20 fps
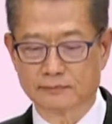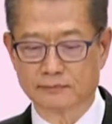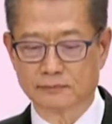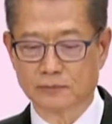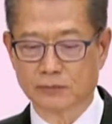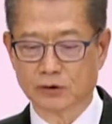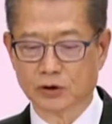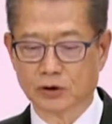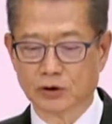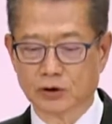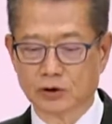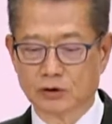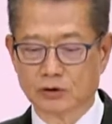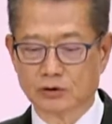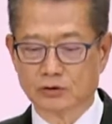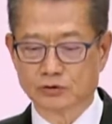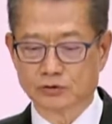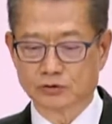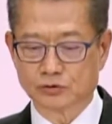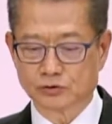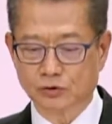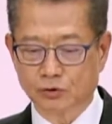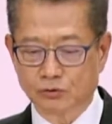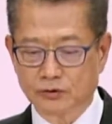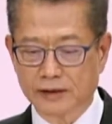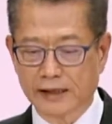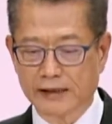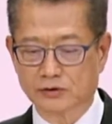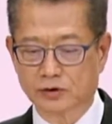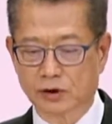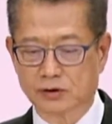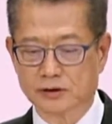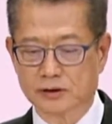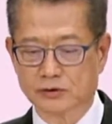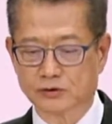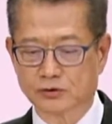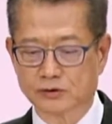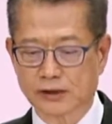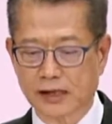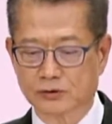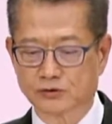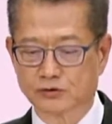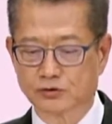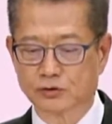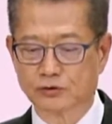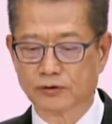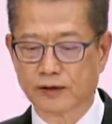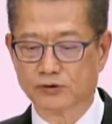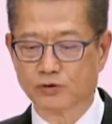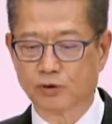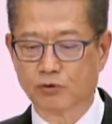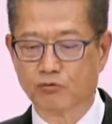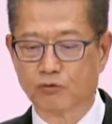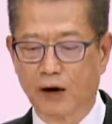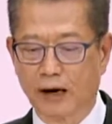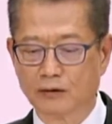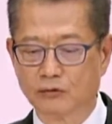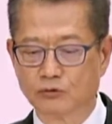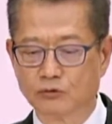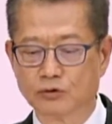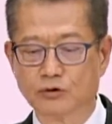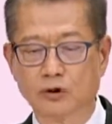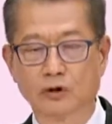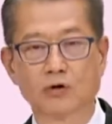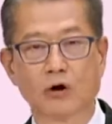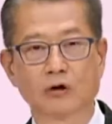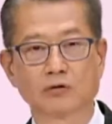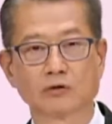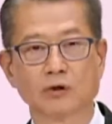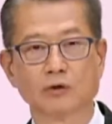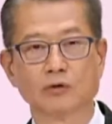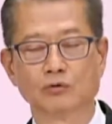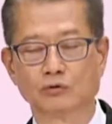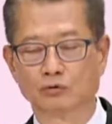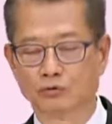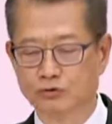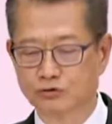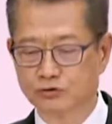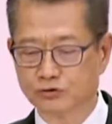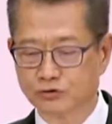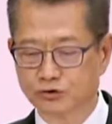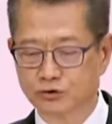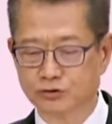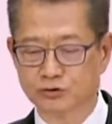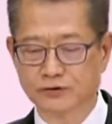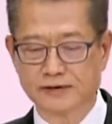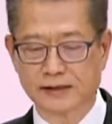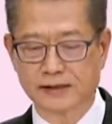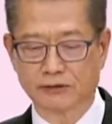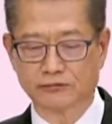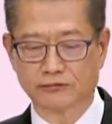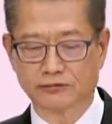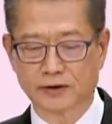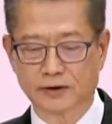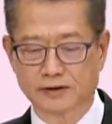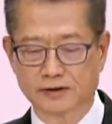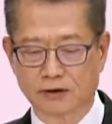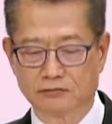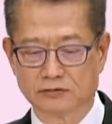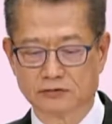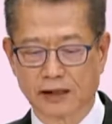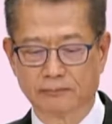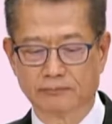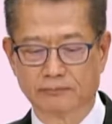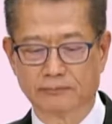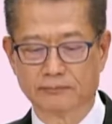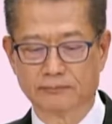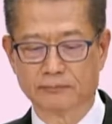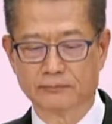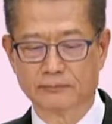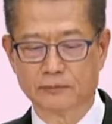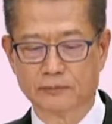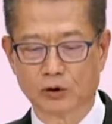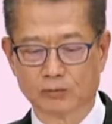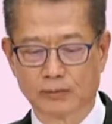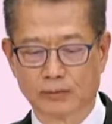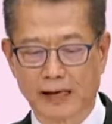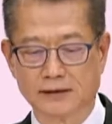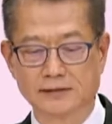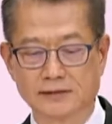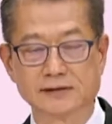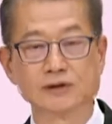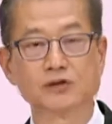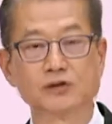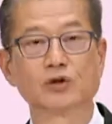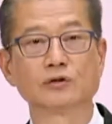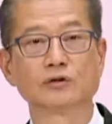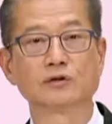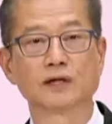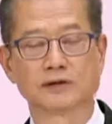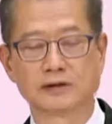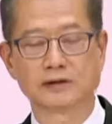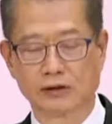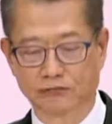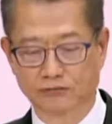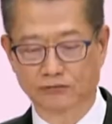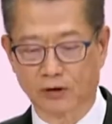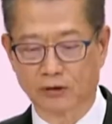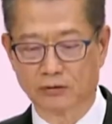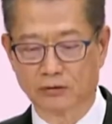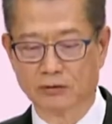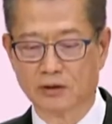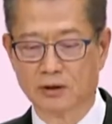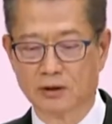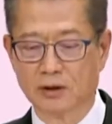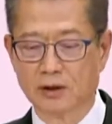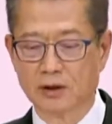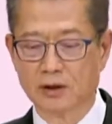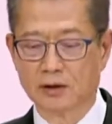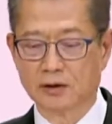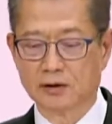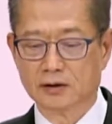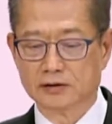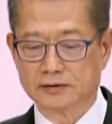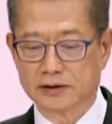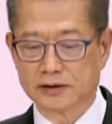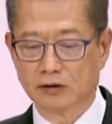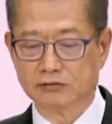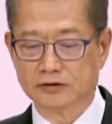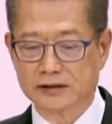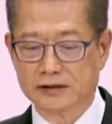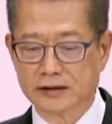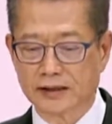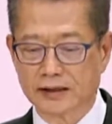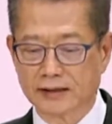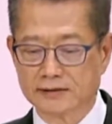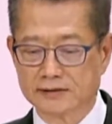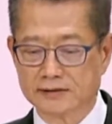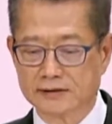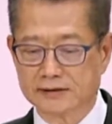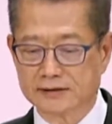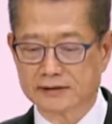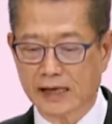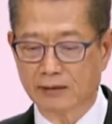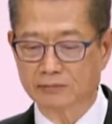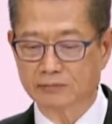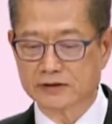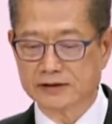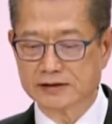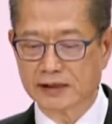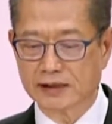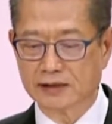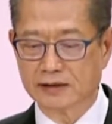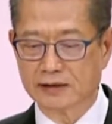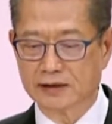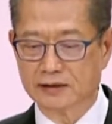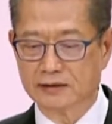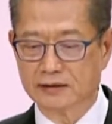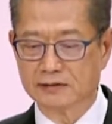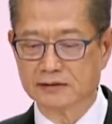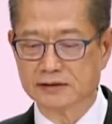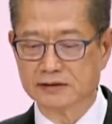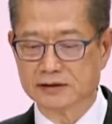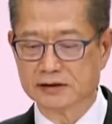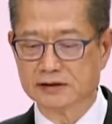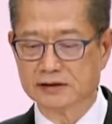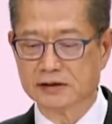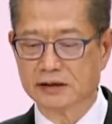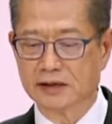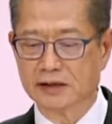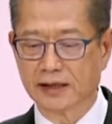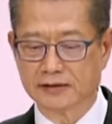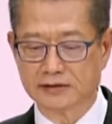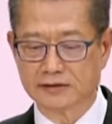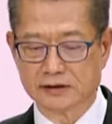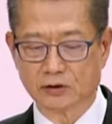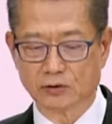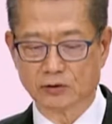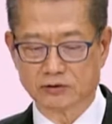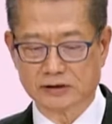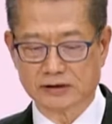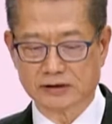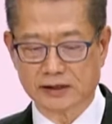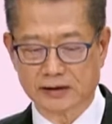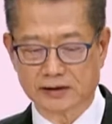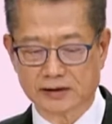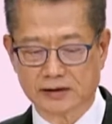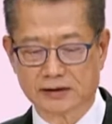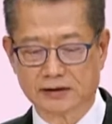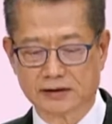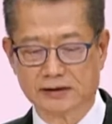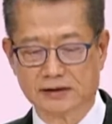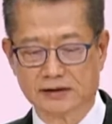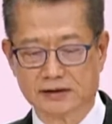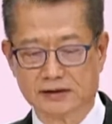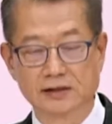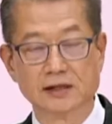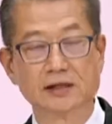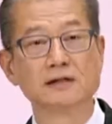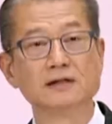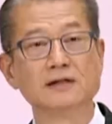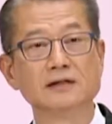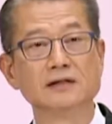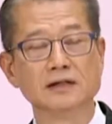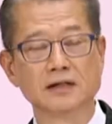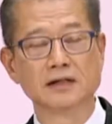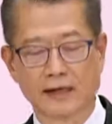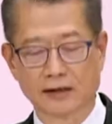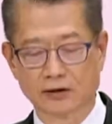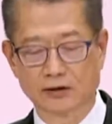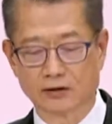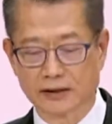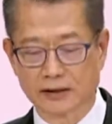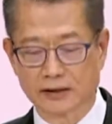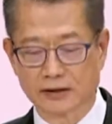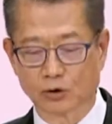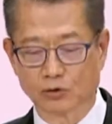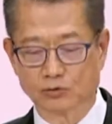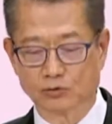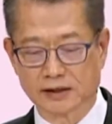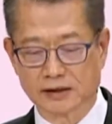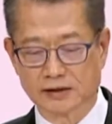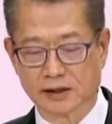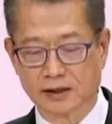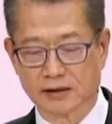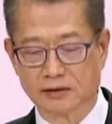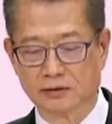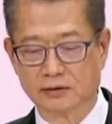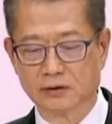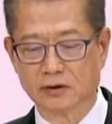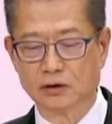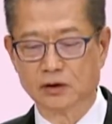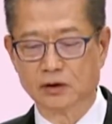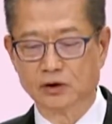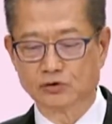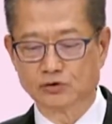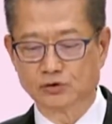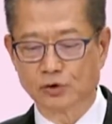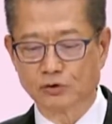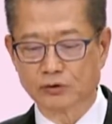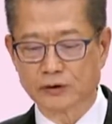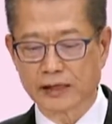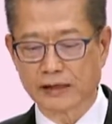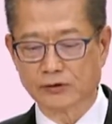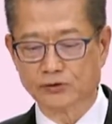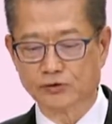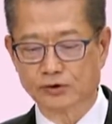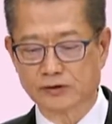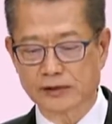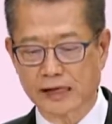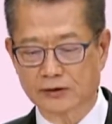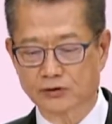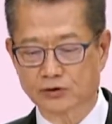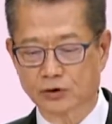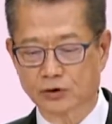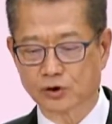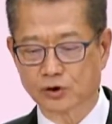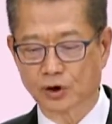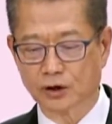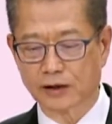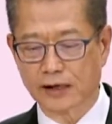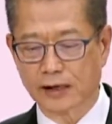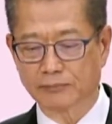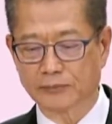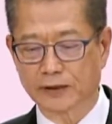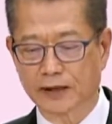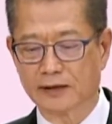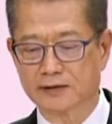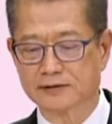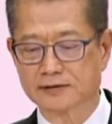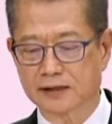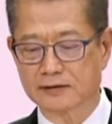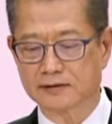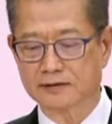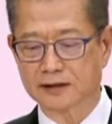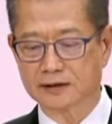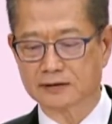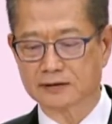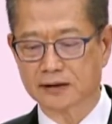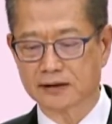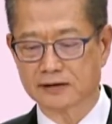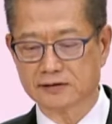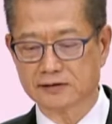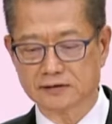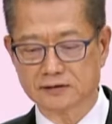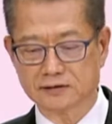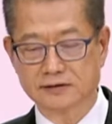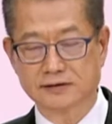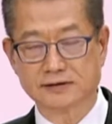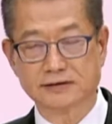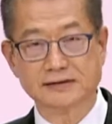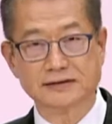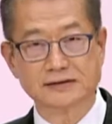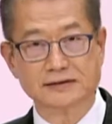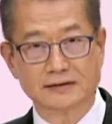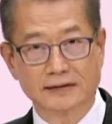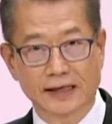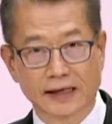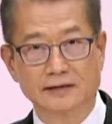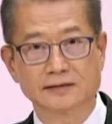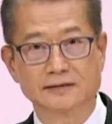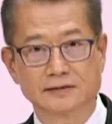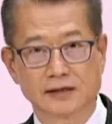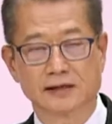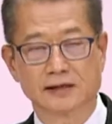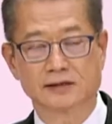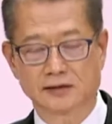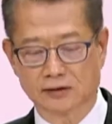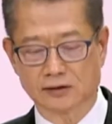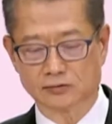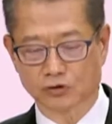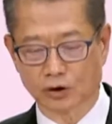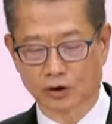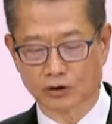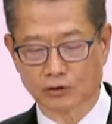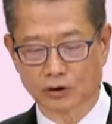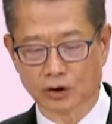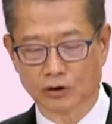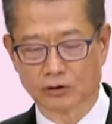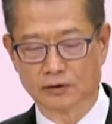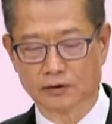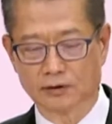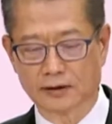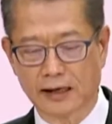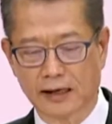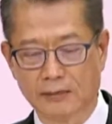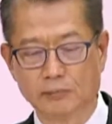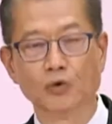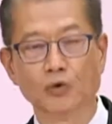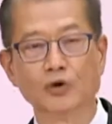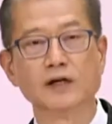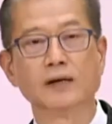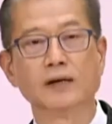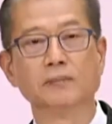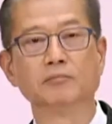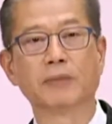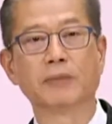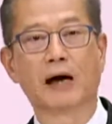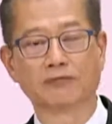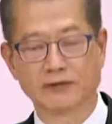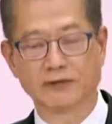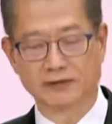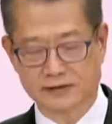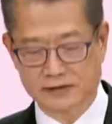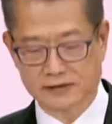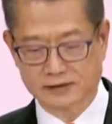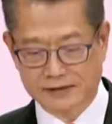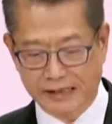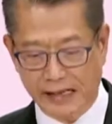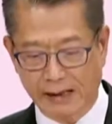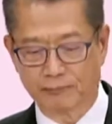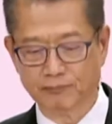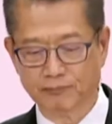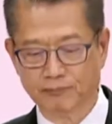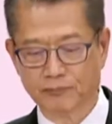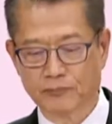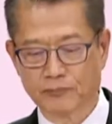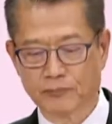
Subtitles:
Medium-range forecast. The MRF projects, mainly from a macro perspective, the revenue and expenditure as well as financial position of the government. From 2023 to 24 to 2026 to 27, a real economic growth rate of 3% per annum is adopted for the MRF.